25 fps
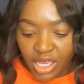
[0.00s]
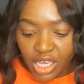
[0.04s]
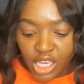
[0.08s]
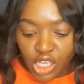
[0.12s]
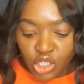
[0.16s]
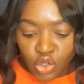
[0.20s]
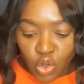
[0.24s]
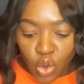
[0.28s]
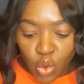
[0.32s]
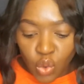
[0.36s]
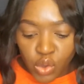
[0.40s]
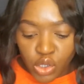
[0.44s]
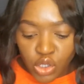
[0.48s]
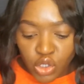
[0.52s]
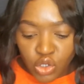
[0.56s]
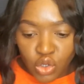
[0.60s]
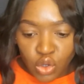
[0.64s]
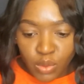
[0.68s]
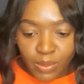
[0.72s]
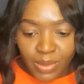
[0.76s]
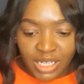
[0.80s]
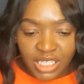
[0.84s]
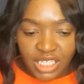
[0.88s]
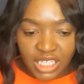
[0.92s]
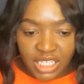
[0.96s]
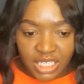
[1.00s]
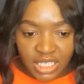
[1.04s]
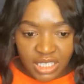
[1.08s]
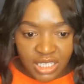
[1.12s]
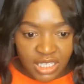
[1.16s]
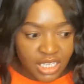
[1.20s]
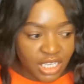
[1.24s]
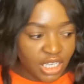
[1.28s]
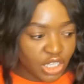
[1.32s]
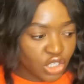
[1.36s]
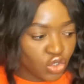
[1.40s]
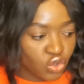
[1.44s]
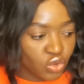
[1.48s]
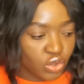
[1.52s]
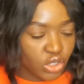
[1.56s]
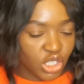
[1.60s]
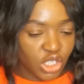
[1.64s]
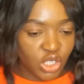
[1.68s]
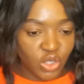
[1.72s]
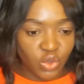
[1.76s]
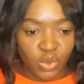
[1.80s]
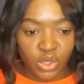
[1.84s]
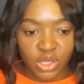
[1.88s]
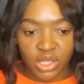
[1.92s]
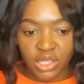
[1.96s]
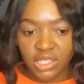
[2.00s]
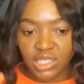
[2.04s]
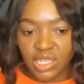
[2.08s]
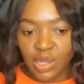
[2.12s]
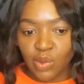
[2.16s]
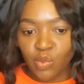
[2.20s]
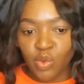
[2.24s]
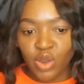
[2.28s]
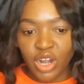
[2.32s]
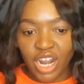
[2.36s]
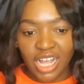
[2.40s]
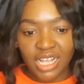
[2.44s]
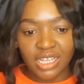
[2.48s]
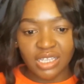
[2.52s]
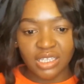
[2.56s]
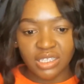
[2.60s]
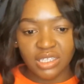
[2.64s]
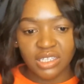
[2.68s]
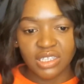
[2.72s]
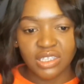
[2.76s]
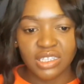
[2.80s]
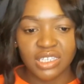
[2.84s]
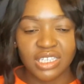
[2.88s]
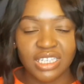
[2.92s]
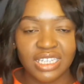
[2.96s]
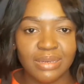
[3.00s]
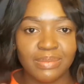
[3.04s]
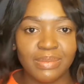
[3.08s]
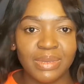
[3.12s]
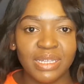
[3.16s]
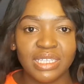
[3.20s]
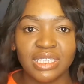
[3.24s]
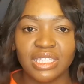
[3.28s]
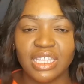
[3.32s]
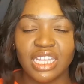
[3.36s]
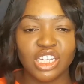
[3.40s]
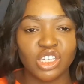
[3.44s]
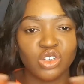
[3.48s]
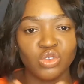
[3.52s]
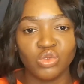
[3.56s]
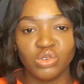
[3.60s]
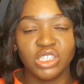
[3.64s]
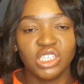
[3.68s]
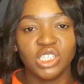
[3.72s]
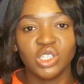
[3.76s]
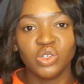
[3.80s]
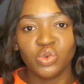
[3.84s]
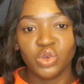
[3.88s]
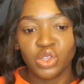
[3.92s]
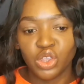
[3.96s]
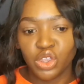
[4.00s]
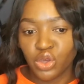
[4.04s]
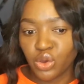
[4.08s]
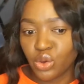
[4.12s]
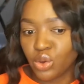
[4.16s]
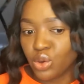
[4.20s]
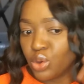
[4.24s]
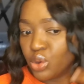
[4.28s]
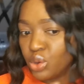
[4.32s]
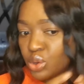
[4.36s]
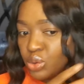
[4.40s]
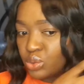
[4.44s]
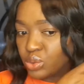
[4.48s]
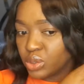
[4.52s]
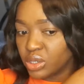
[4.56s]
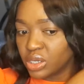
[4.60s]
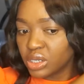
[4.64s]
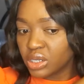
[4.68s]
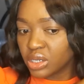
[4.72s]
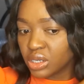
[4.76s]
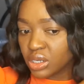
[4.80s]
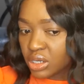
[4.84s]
It's always so much easier to deal with someone else's demons than to deal with your own.